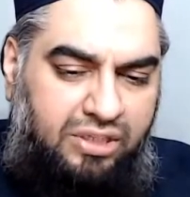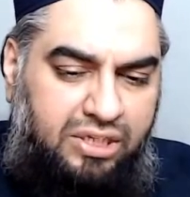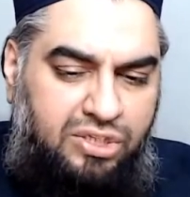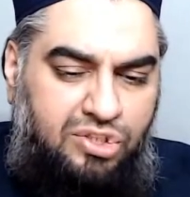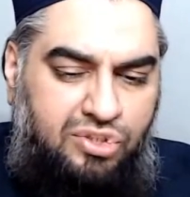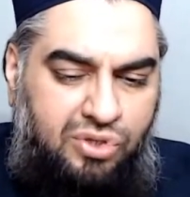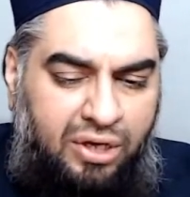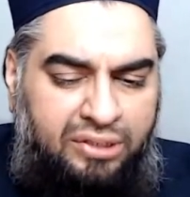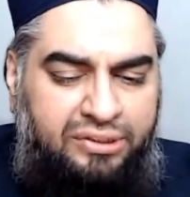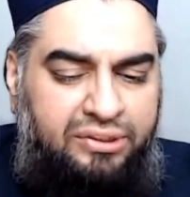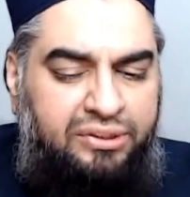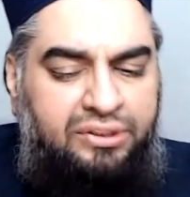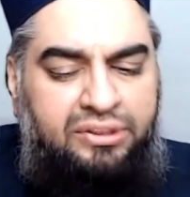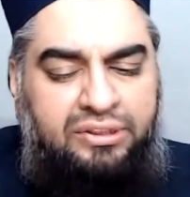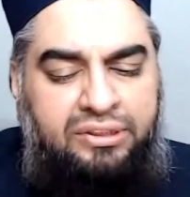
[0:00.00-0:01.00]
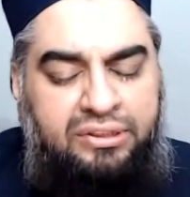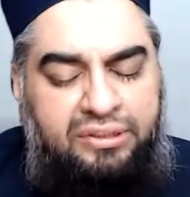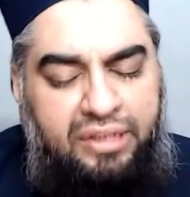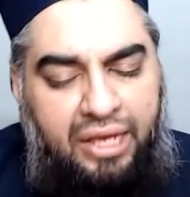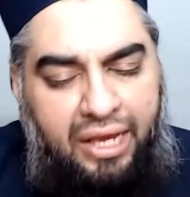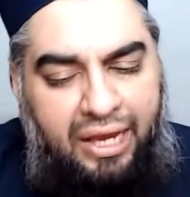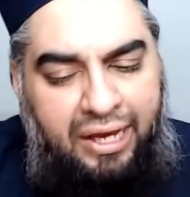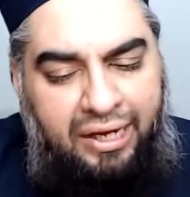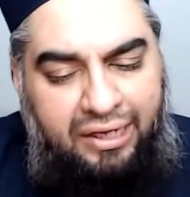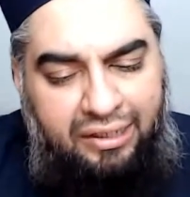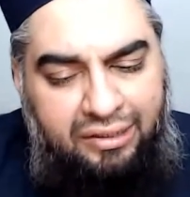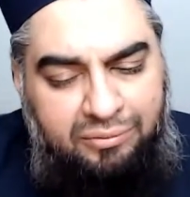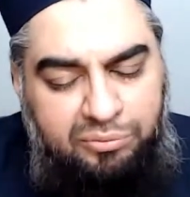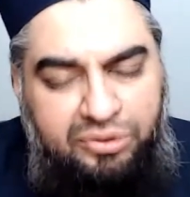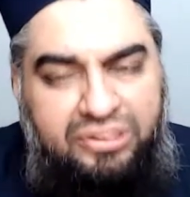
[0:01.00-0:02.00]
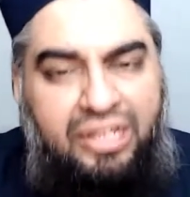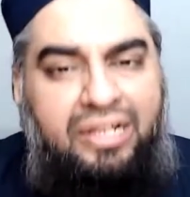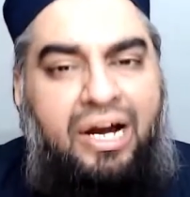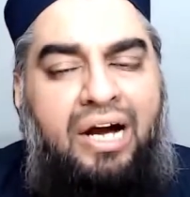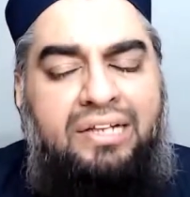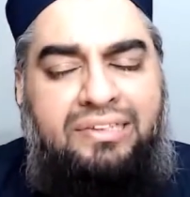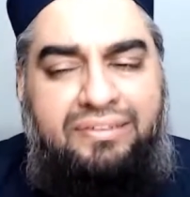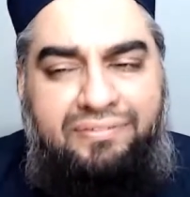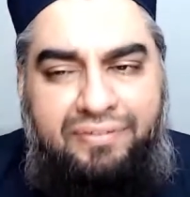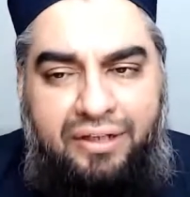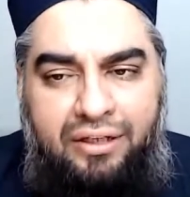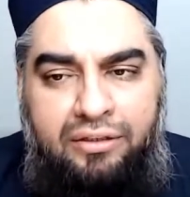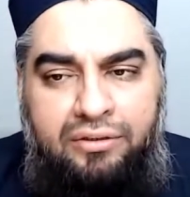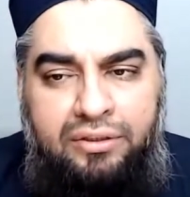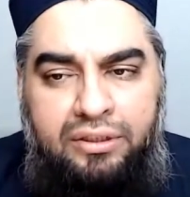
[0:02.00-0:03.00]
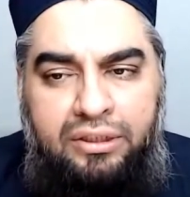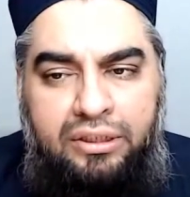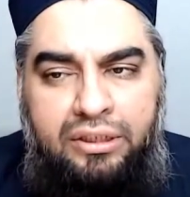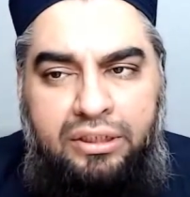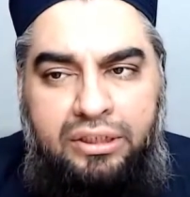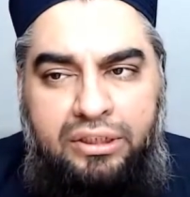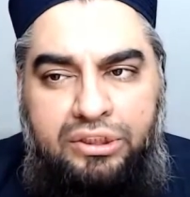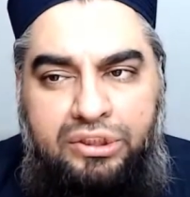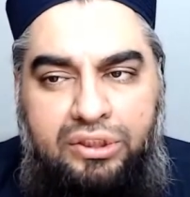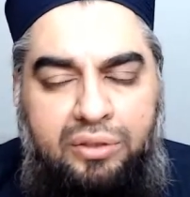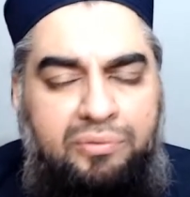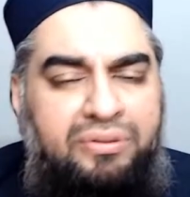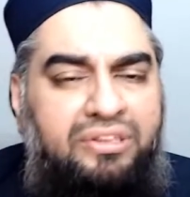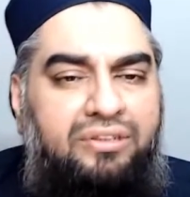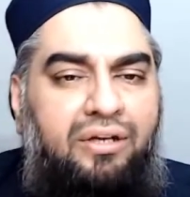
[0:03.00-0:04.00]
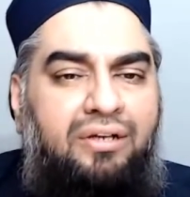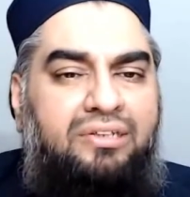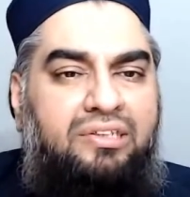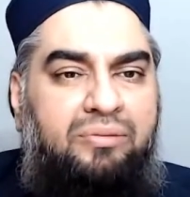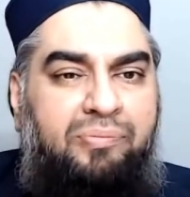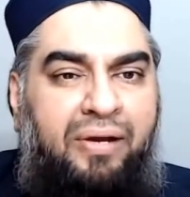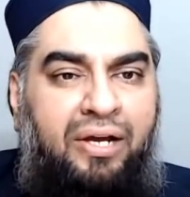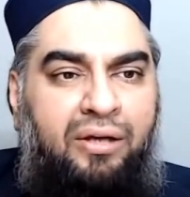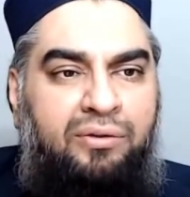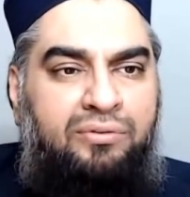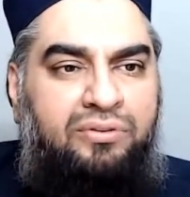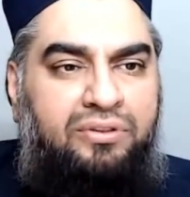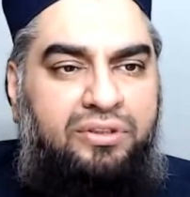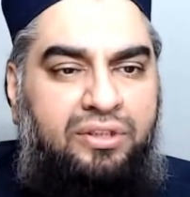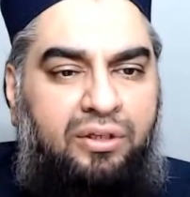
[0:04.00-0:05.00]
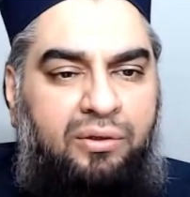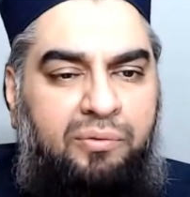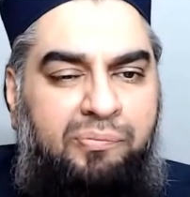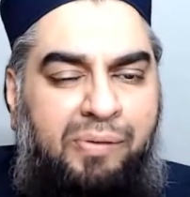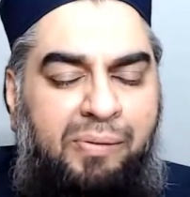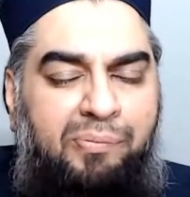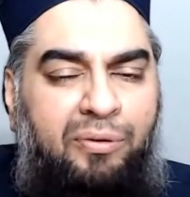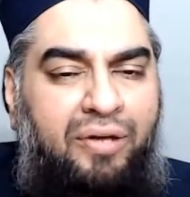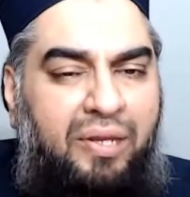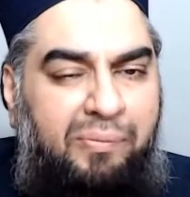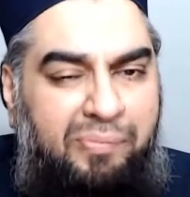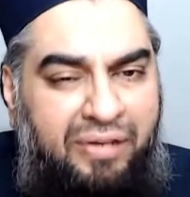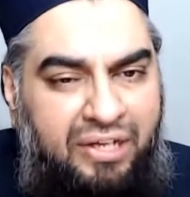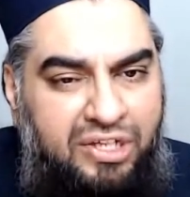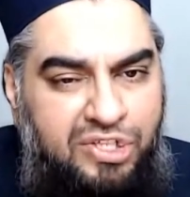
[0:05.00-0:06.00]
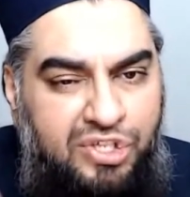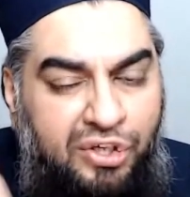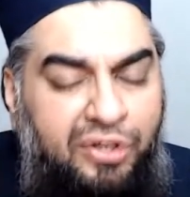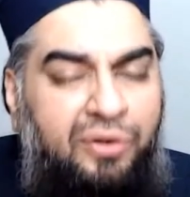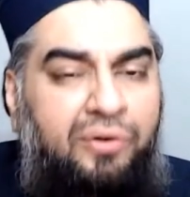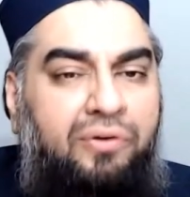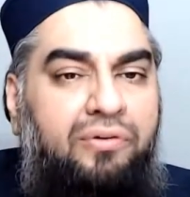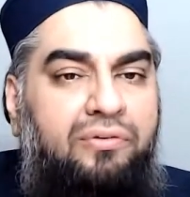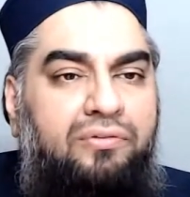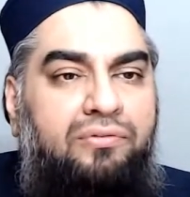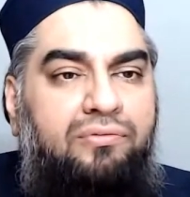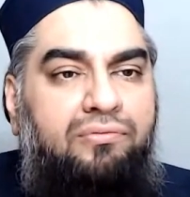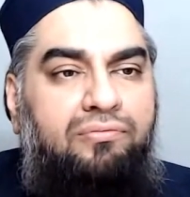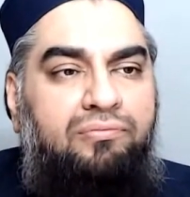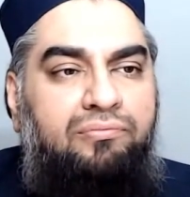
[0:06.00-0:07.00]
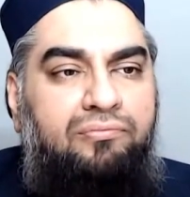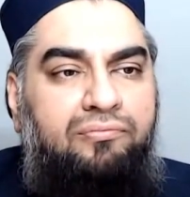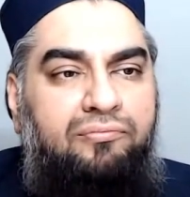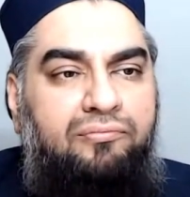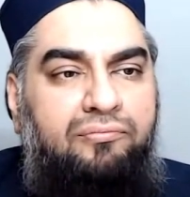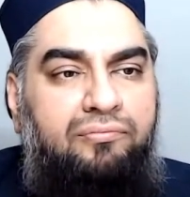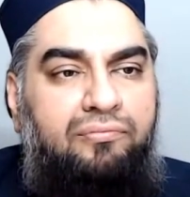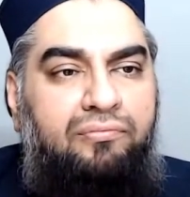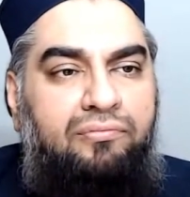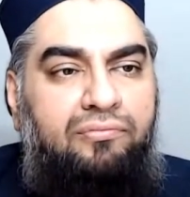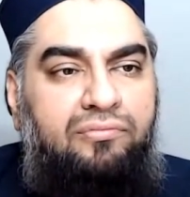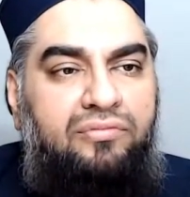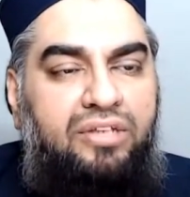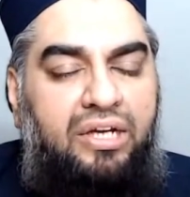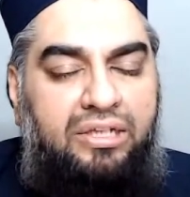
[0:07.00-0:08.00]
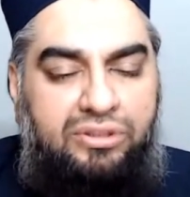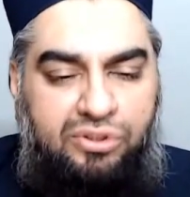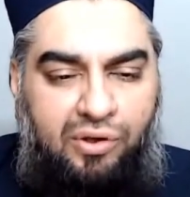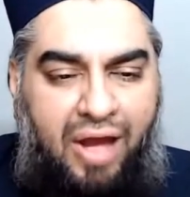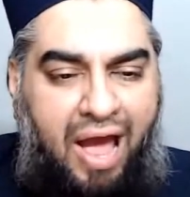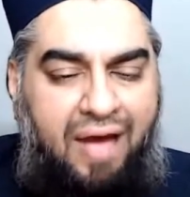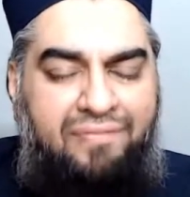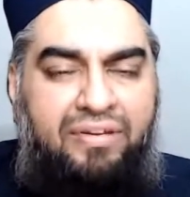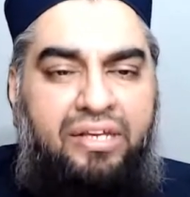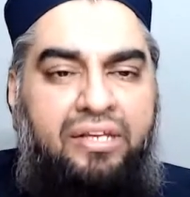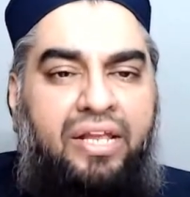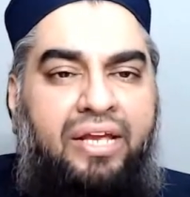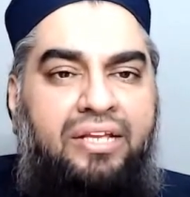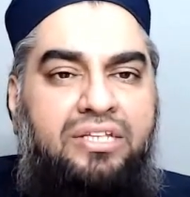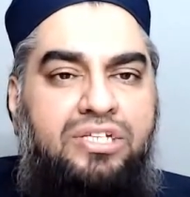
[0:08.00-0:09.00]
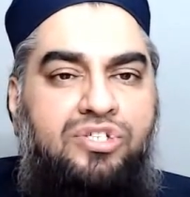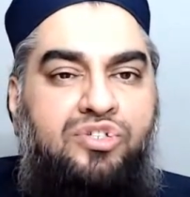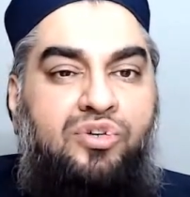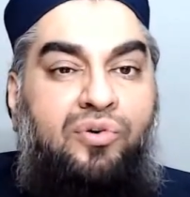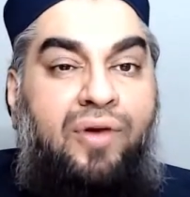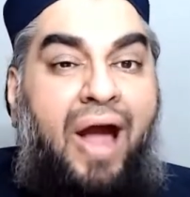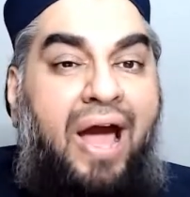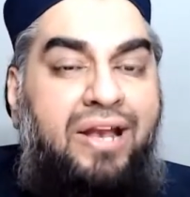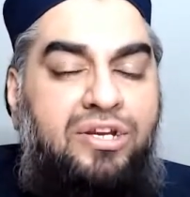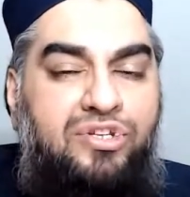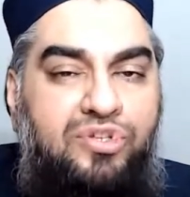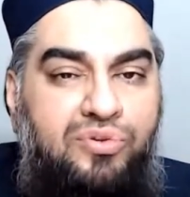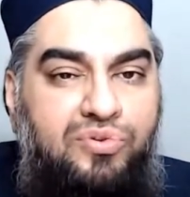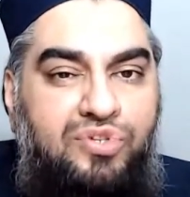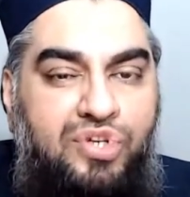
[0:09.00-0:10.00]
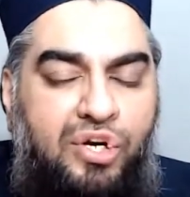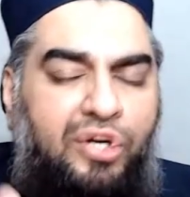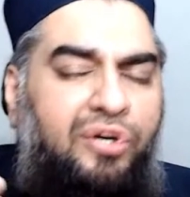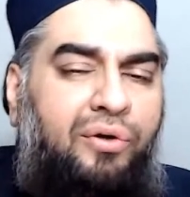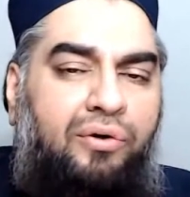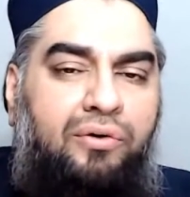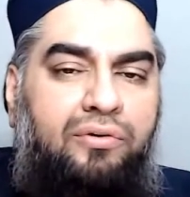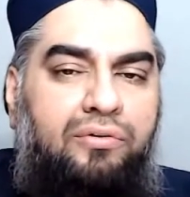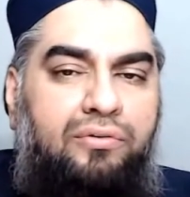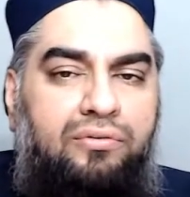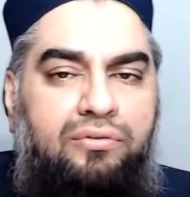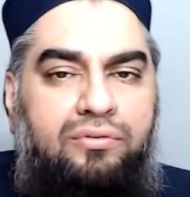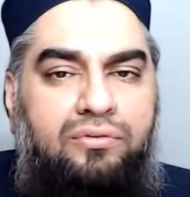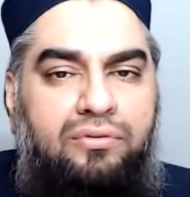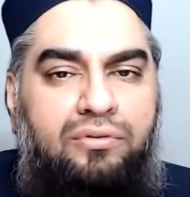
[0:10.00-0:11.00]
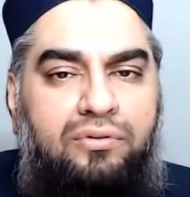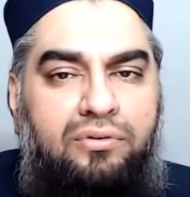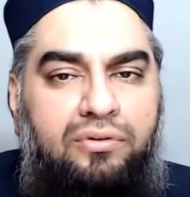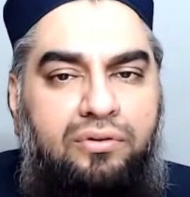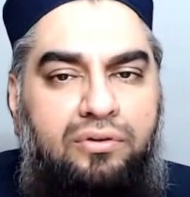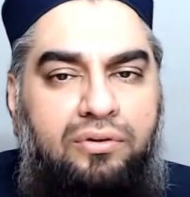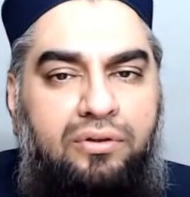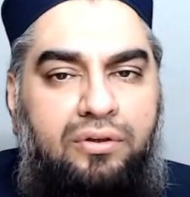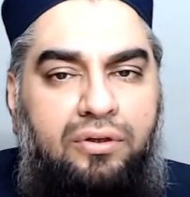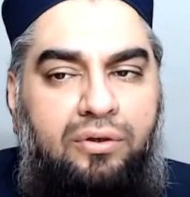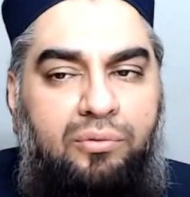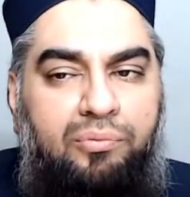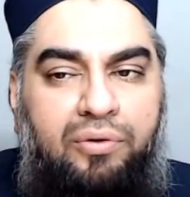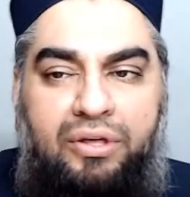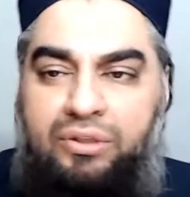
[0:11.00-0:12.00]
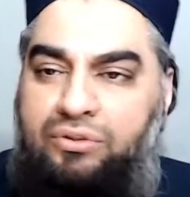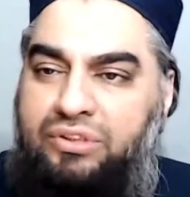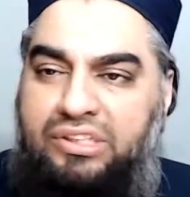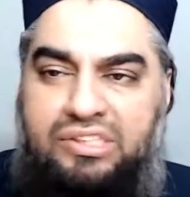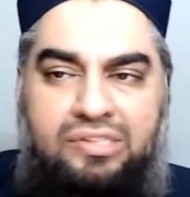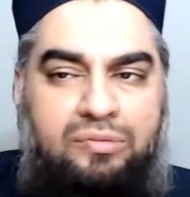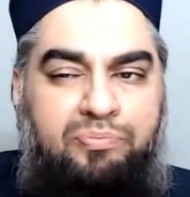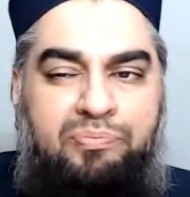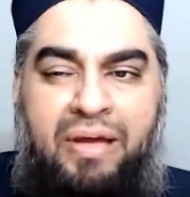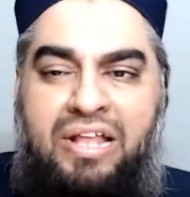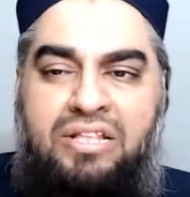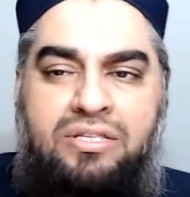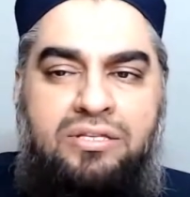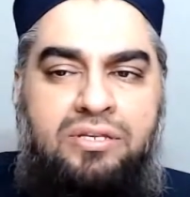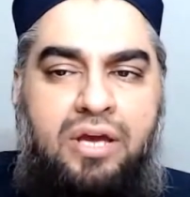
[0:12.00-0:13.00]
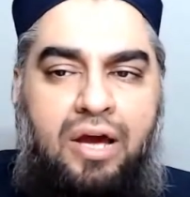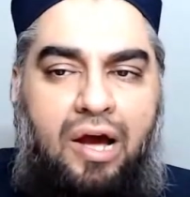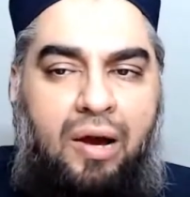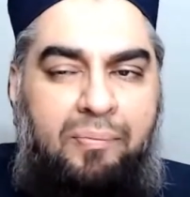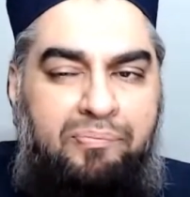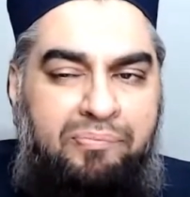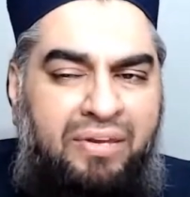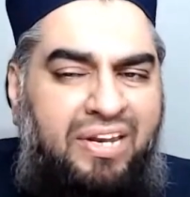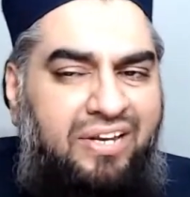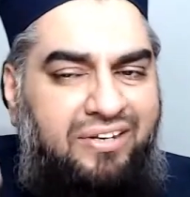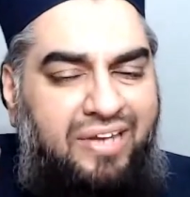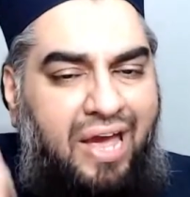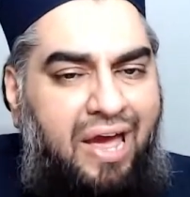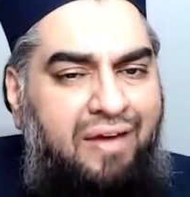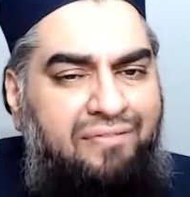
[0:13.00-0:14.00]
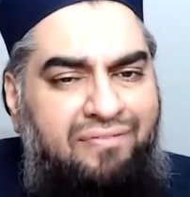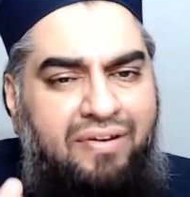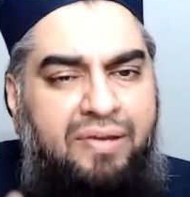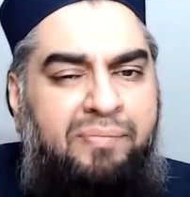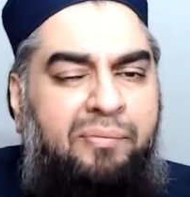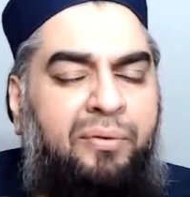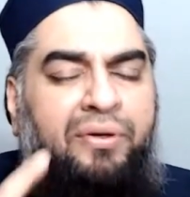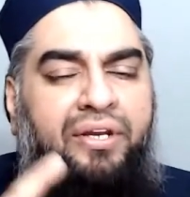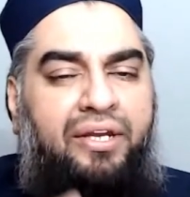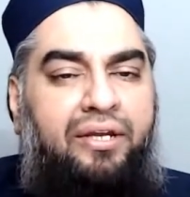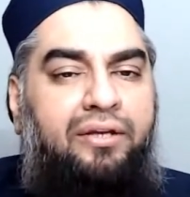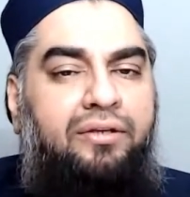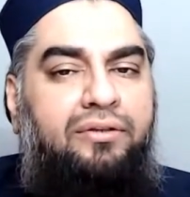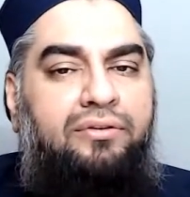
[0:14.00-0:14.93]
instructors, Qalam Musada Atifa, she always talks about, people keeping a journal. And so having like this gratitude journal, where you just spend a minute every morning.